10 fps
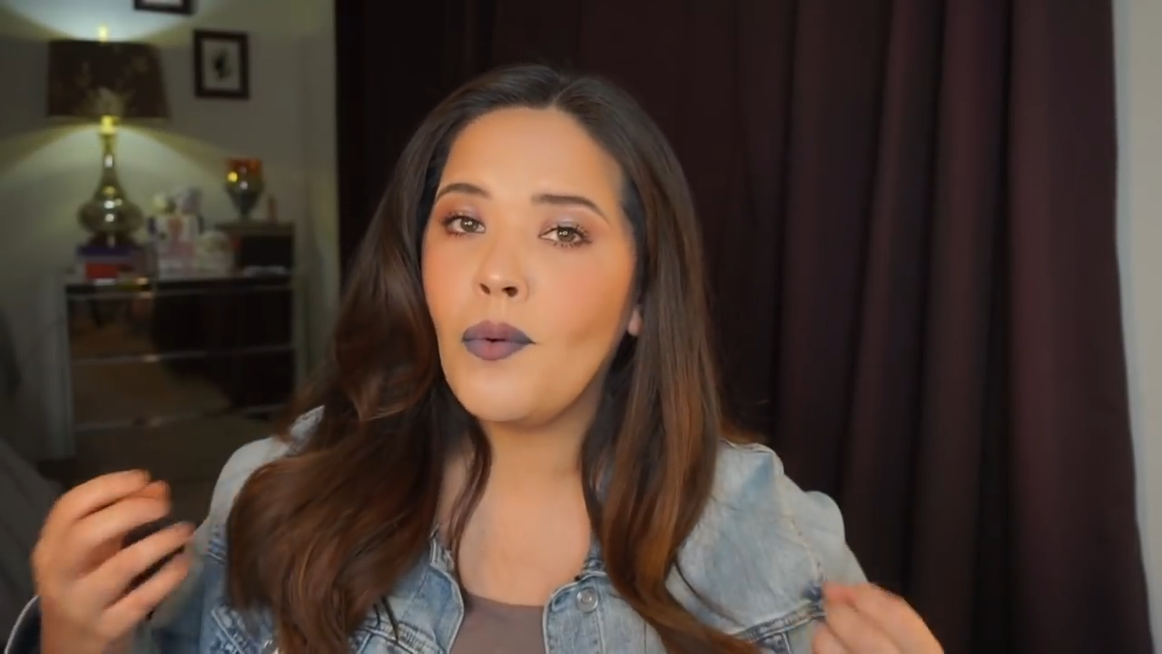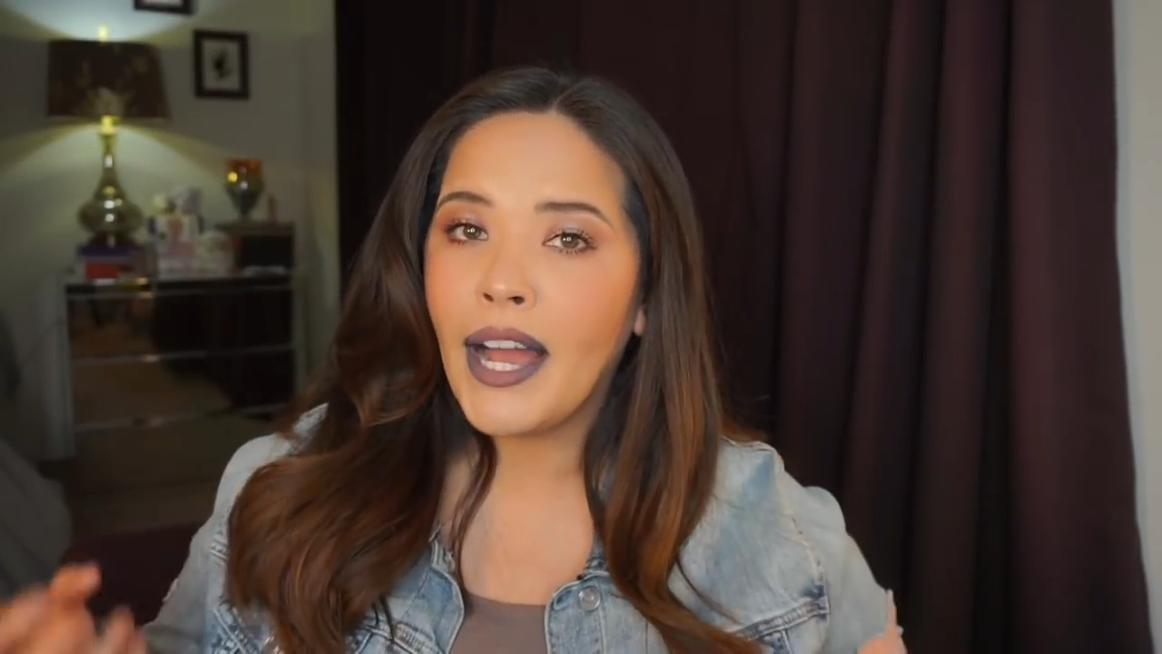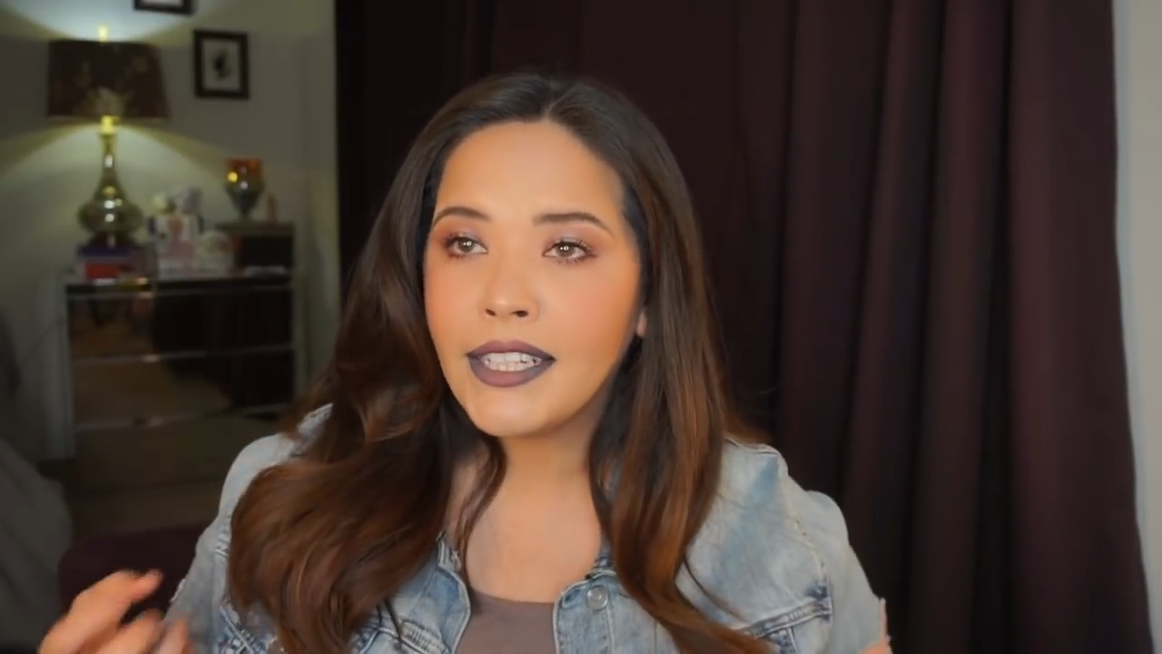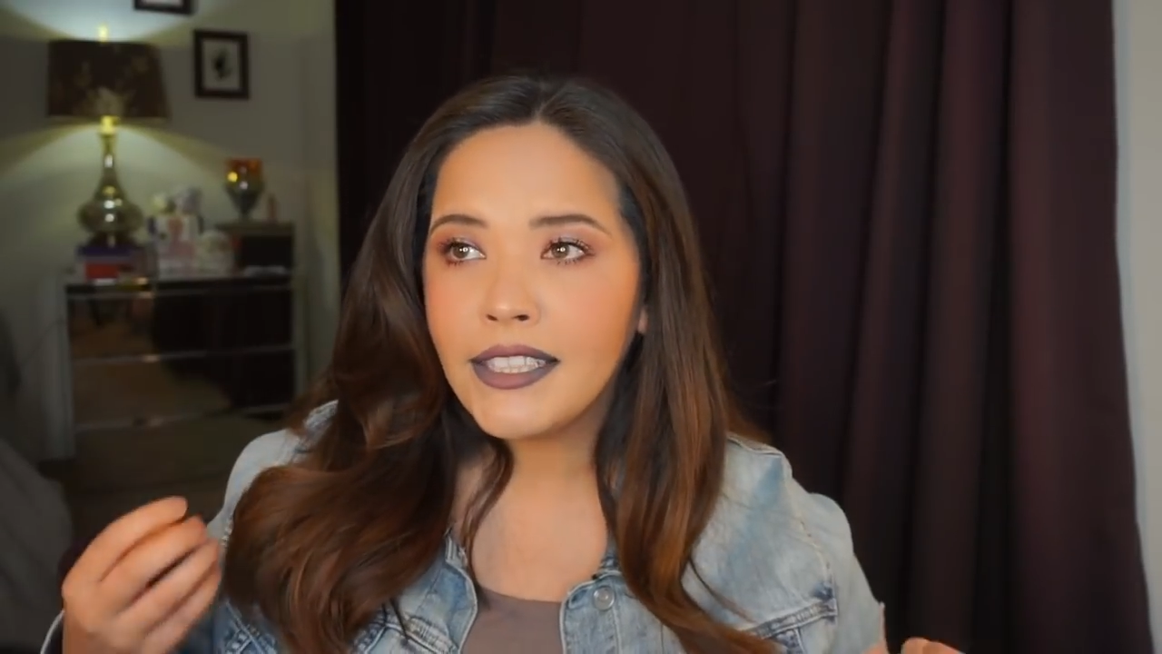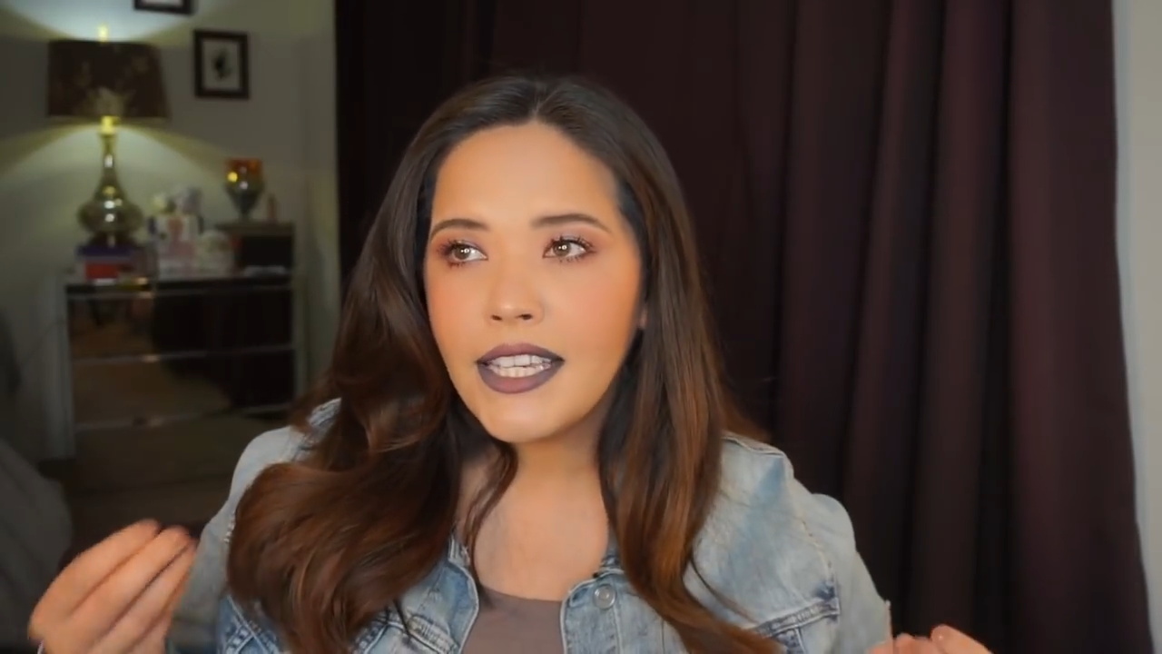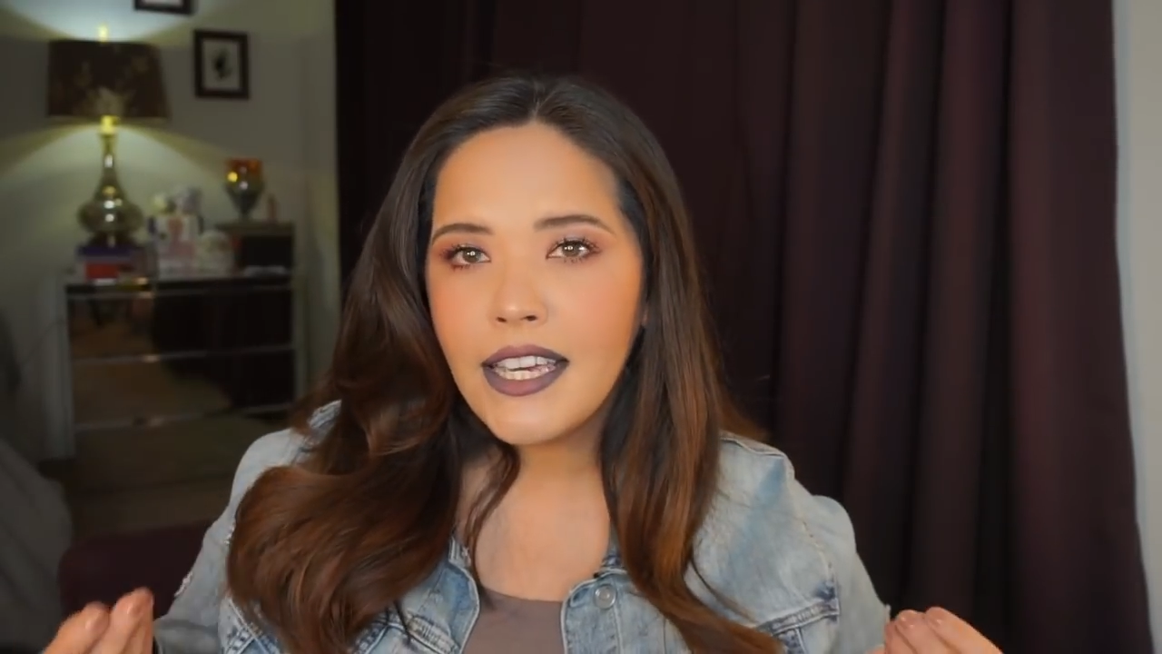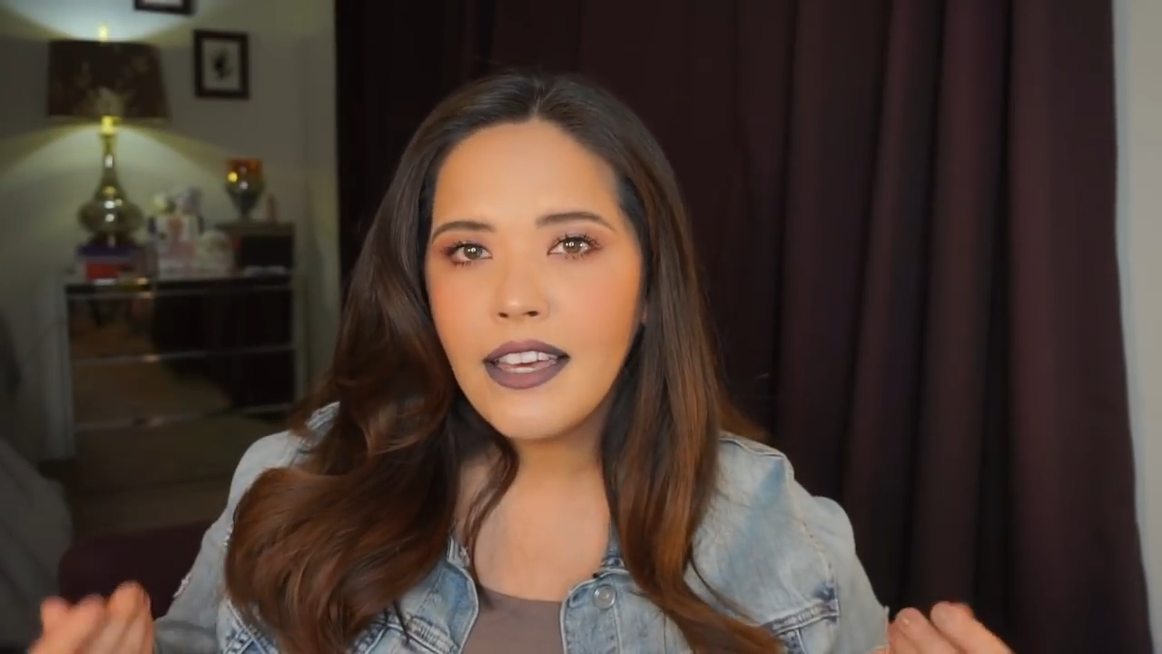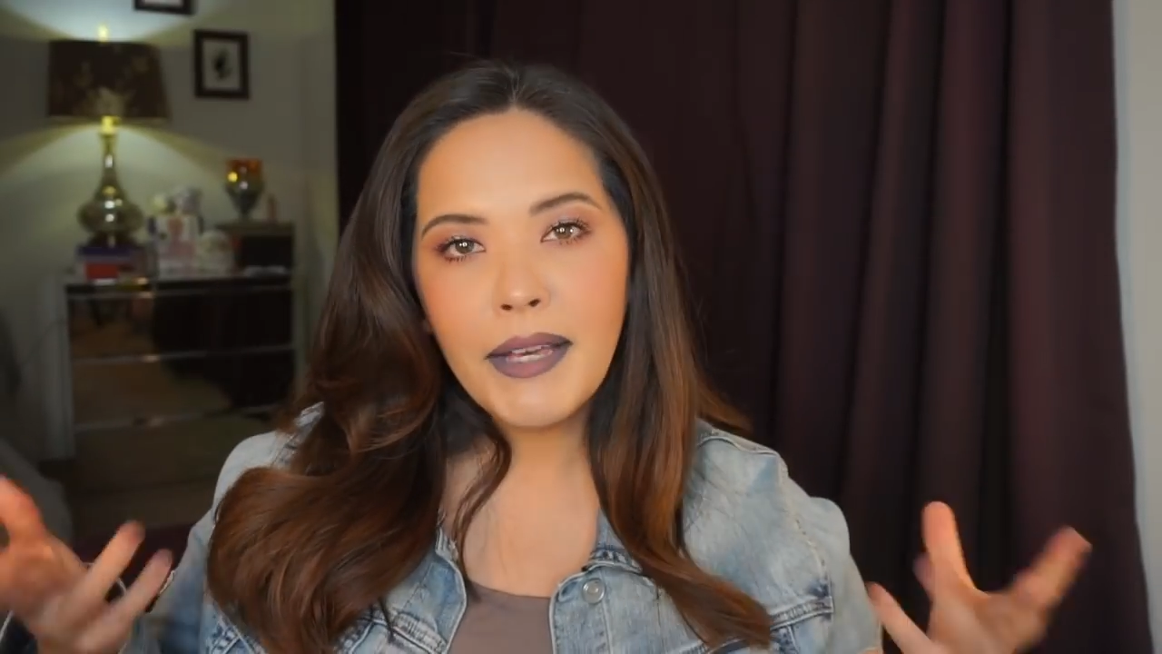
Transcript: waxy